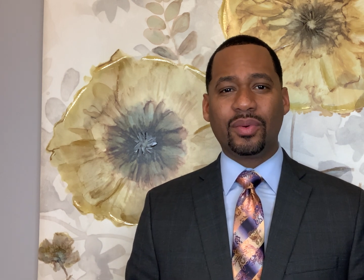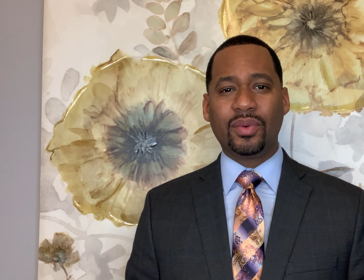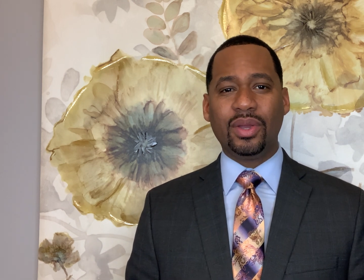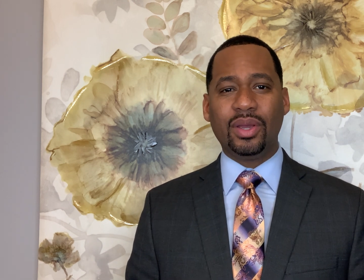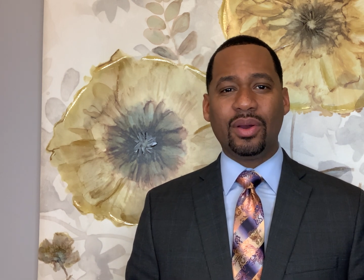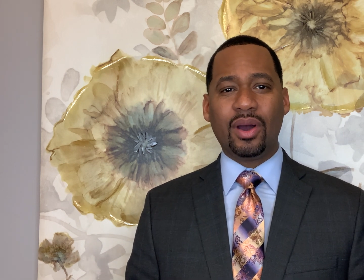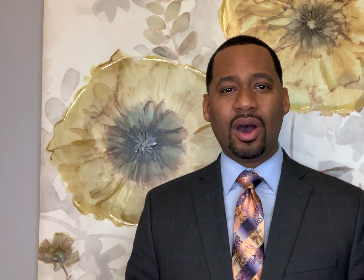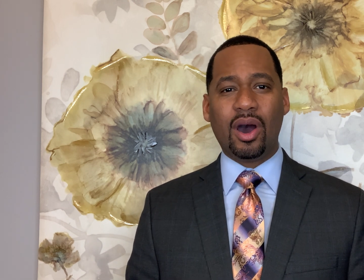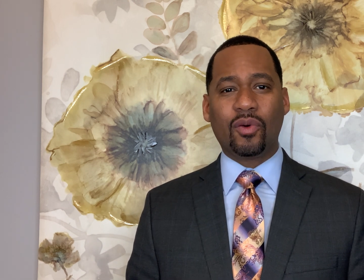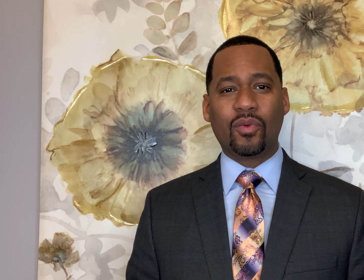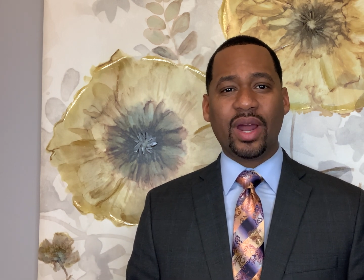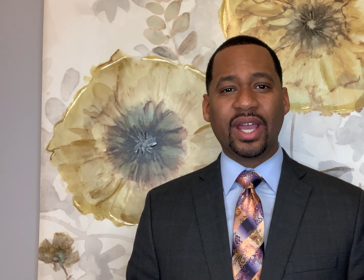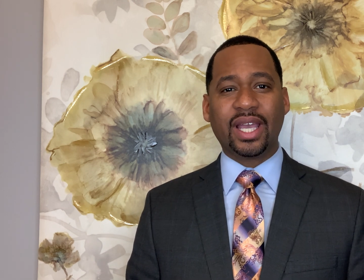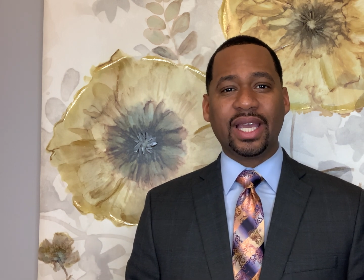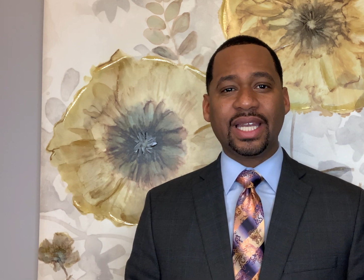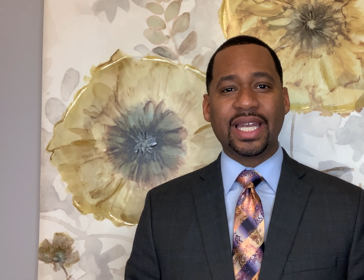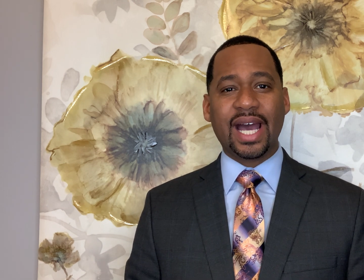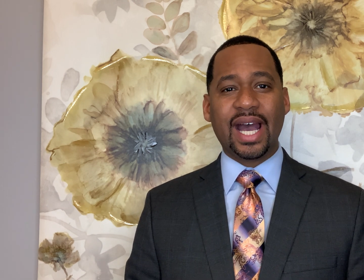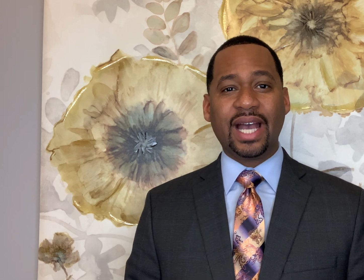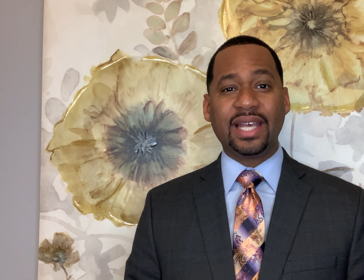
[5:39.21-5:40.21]
We all
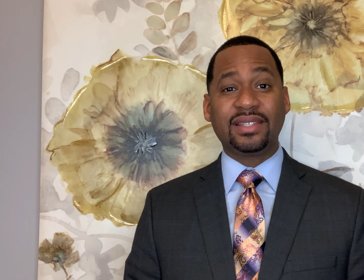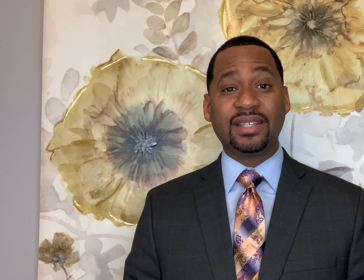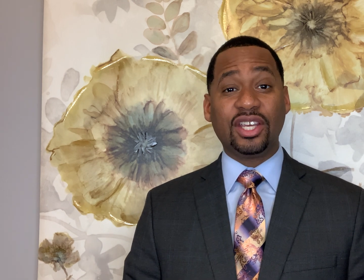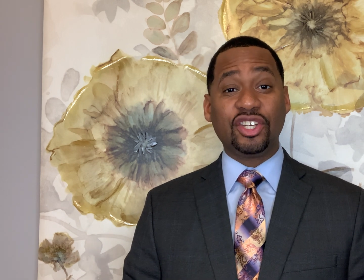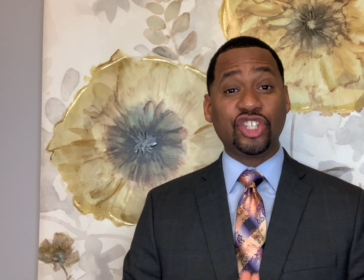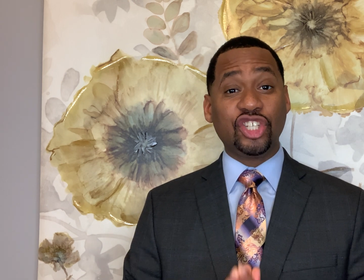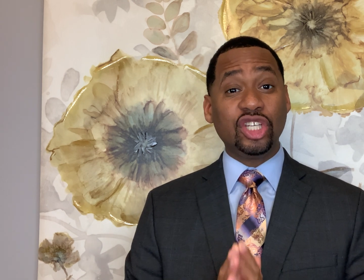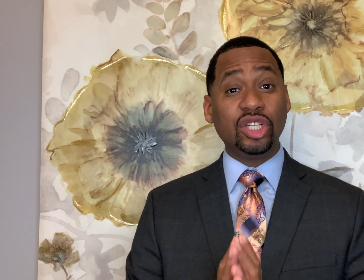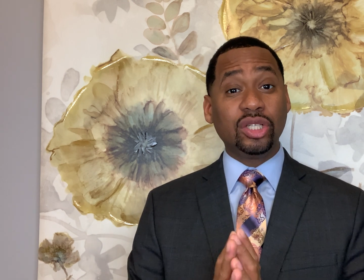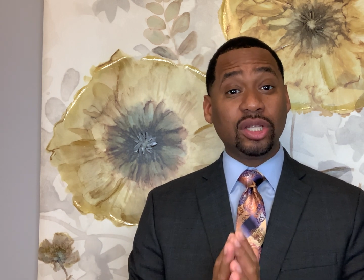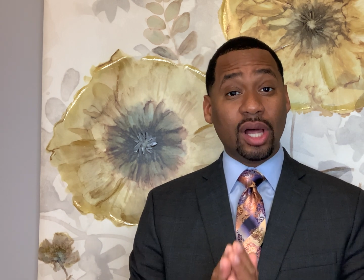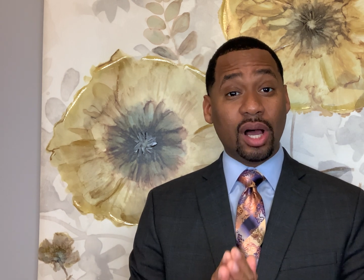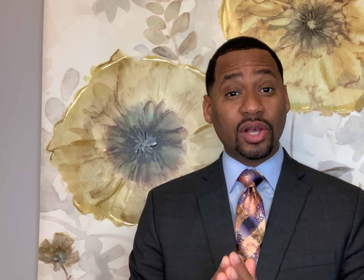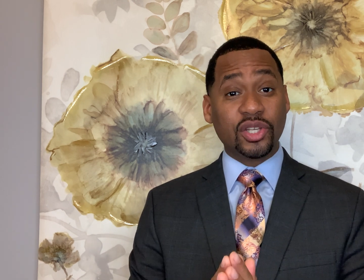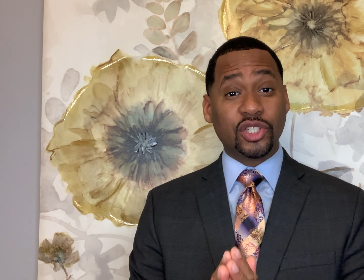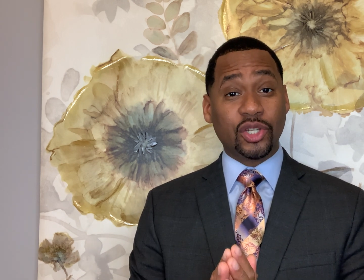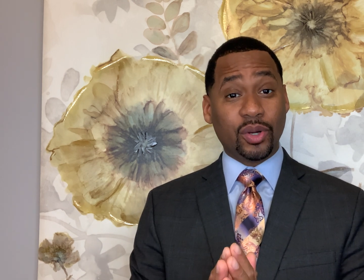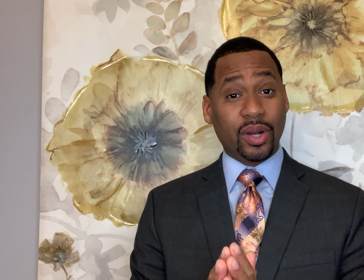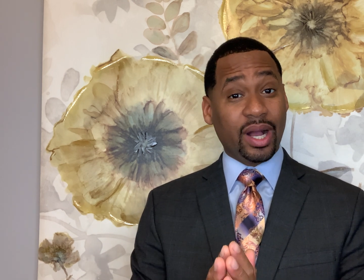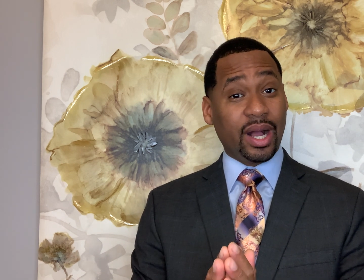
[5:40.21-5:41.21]
recognize that she
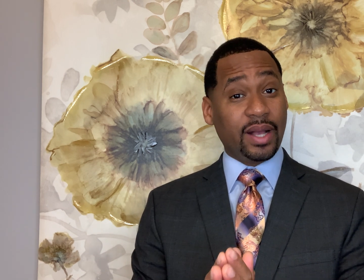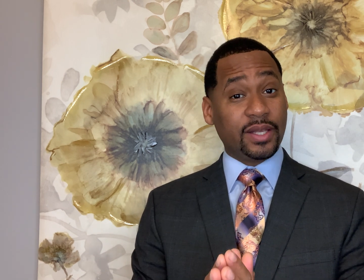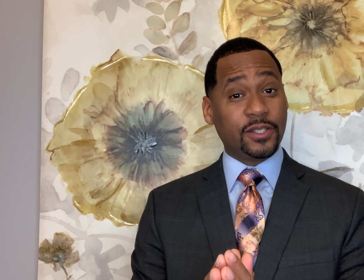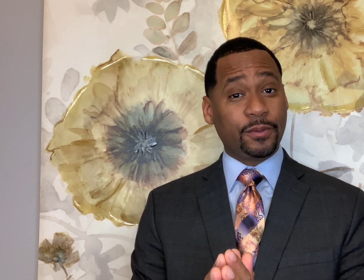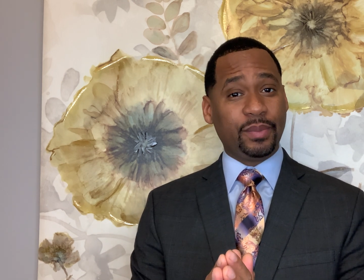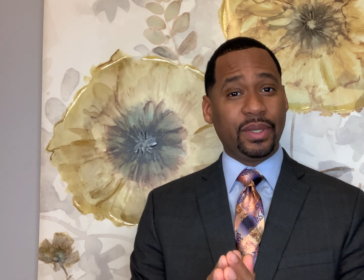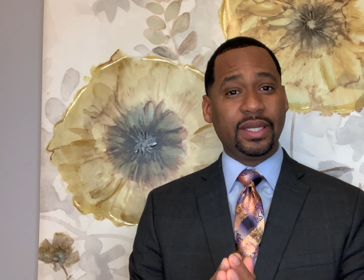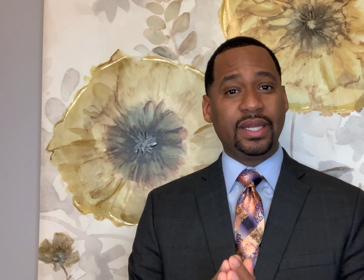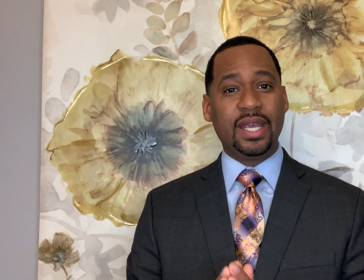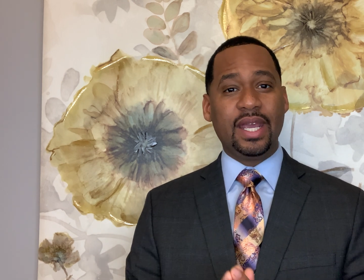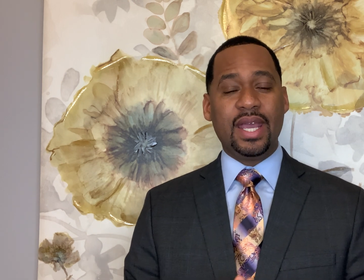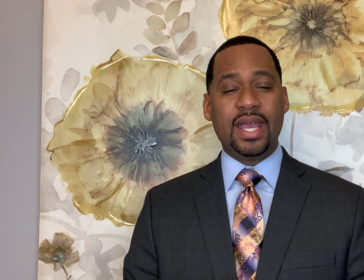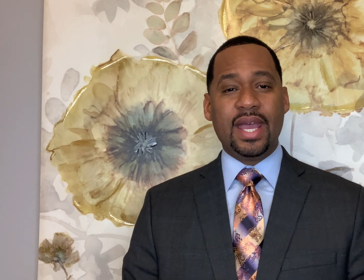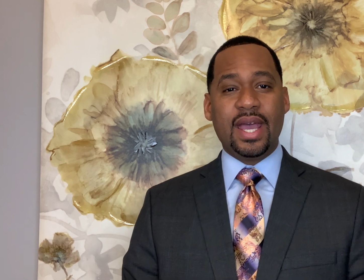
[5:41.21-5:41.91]
lost her husband